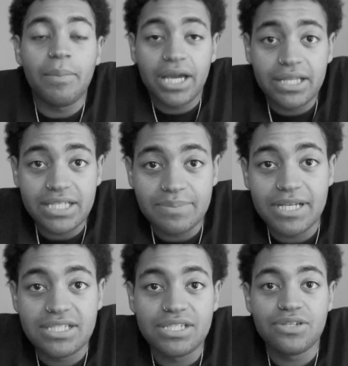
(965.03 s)
making this
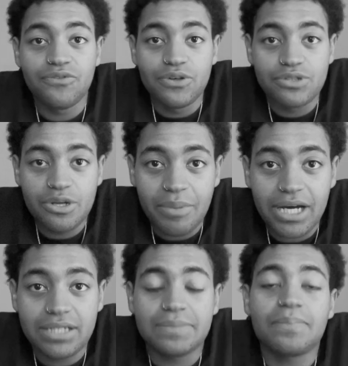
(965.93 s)
message to future
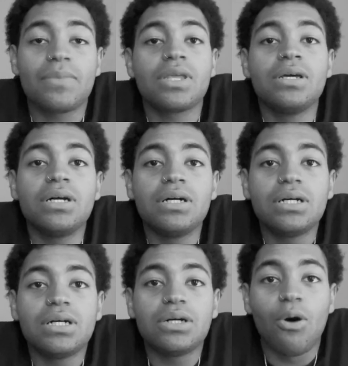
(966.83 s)
Demont.
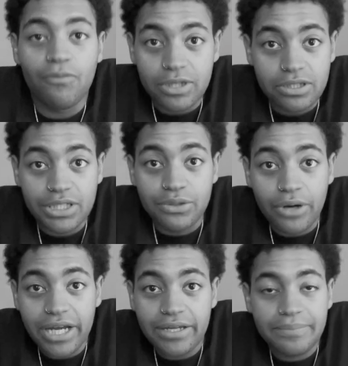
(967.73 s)
Hopefully you did
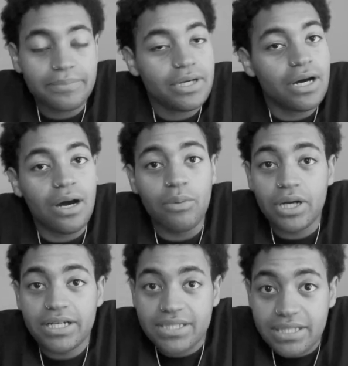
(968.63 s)
great. We're
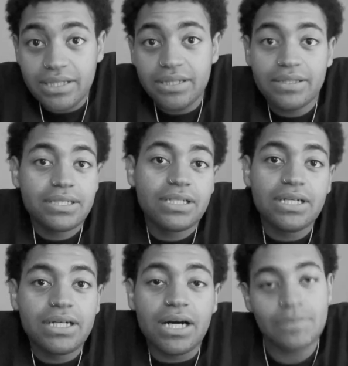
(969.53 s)
gonna see.
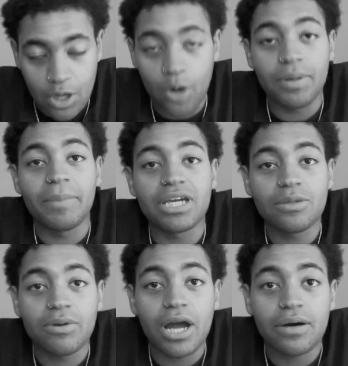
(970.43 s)
I hope I make it
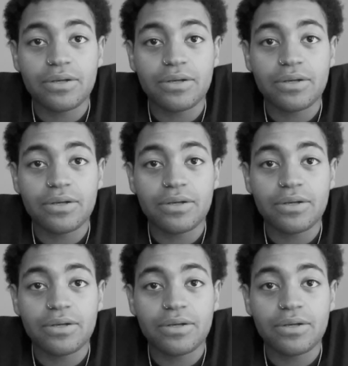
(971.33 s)
right.